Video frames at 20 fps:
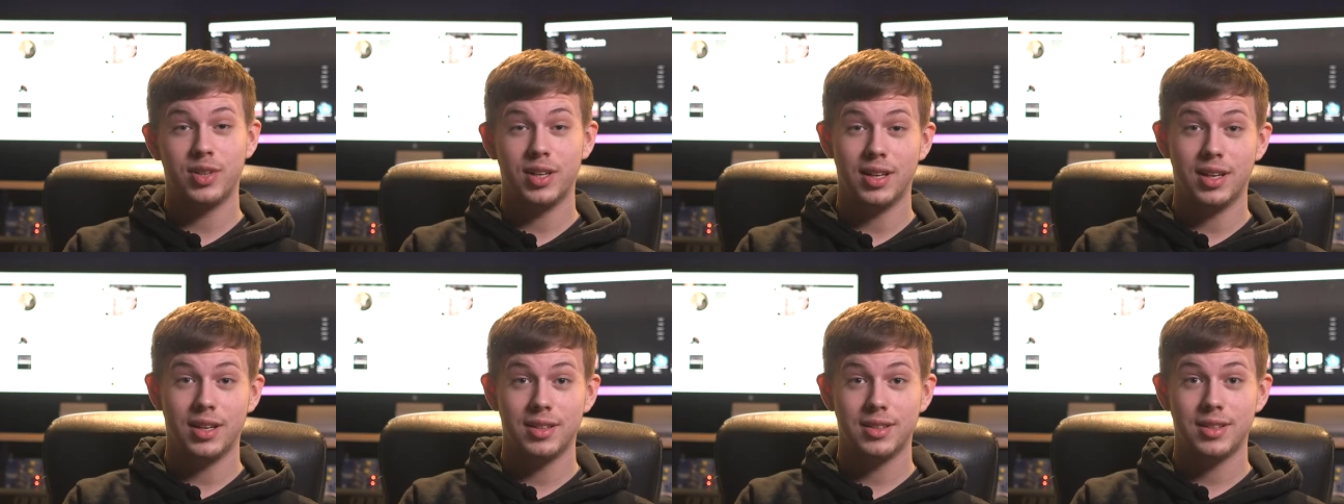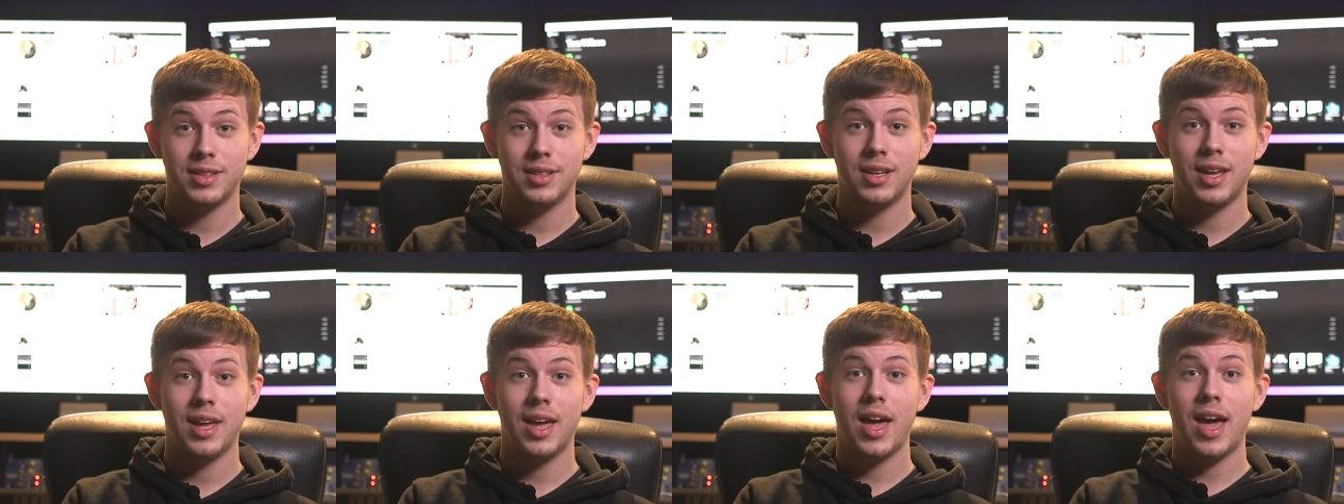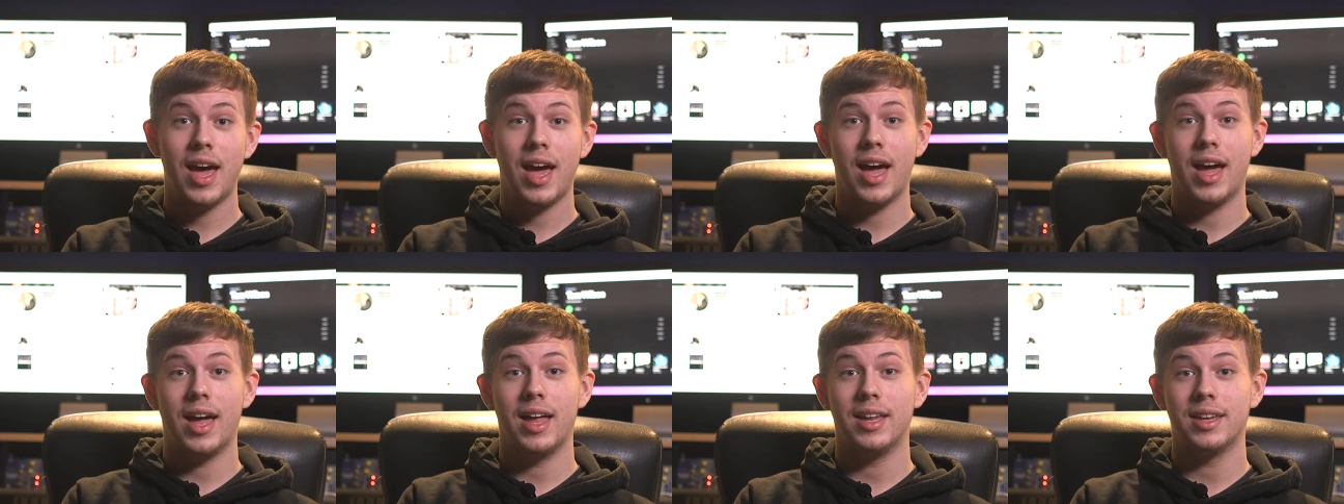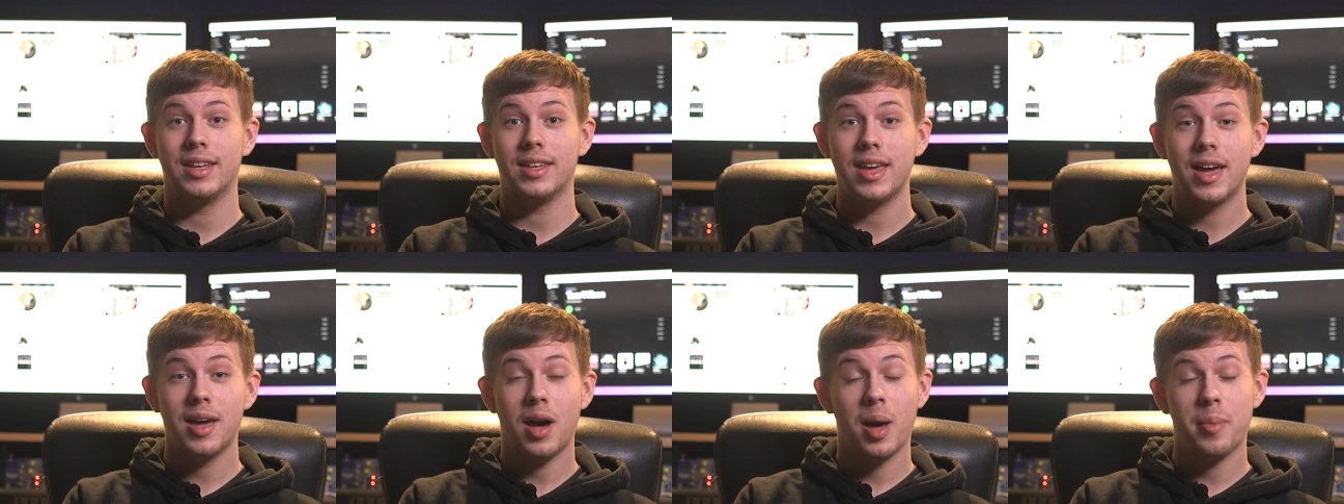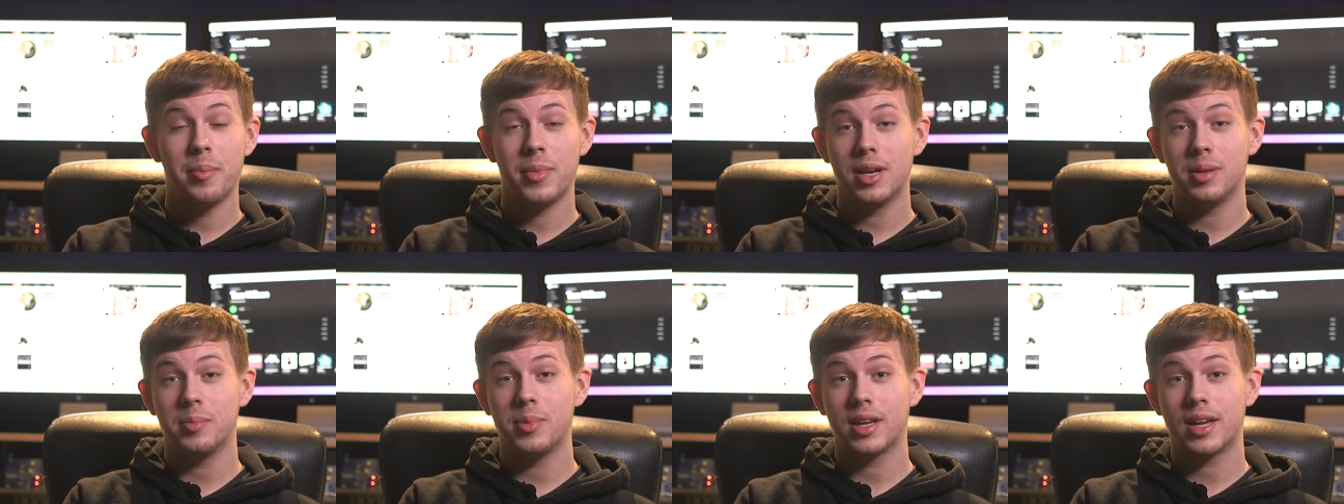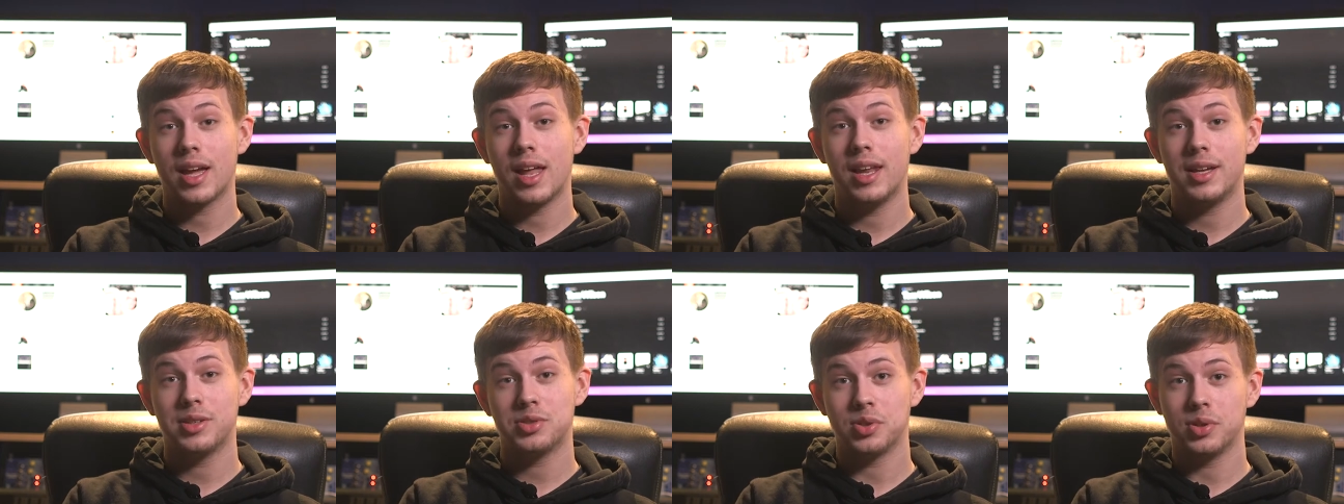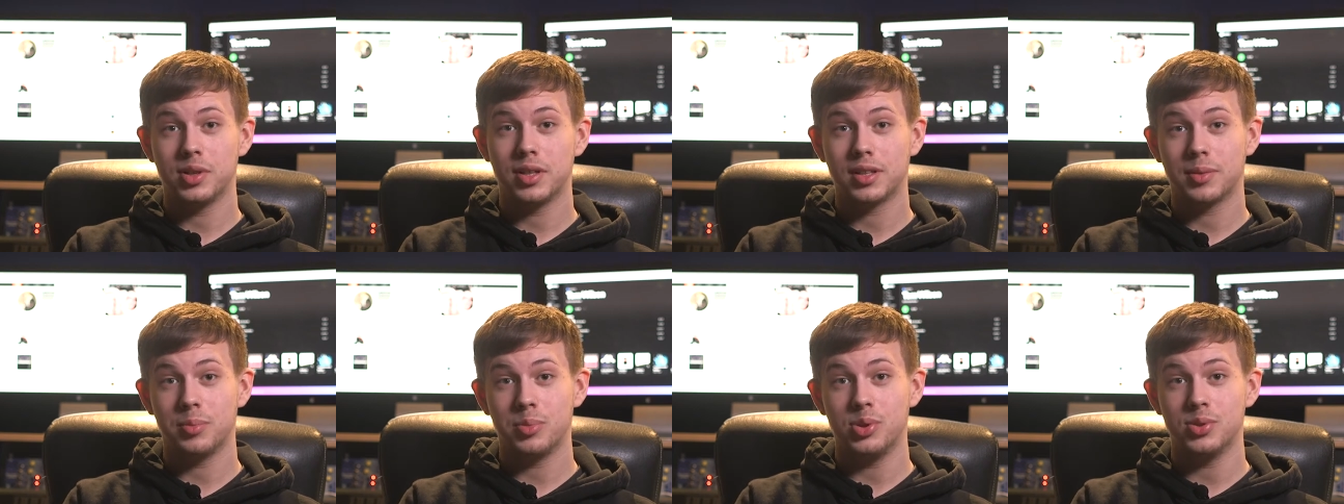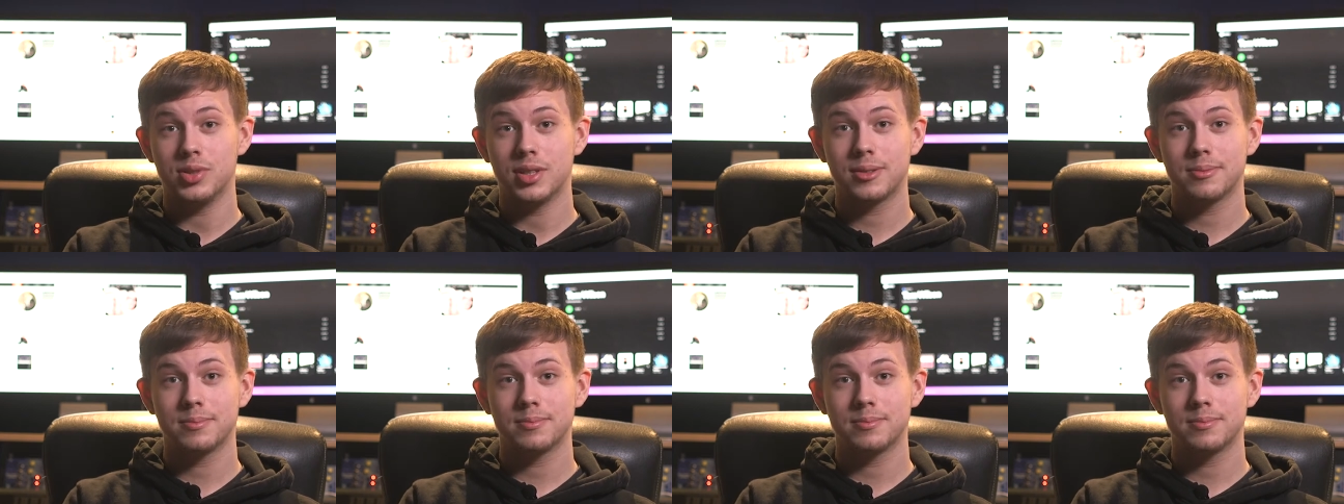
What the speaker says: near London. And yeah, I mainly make electronic music.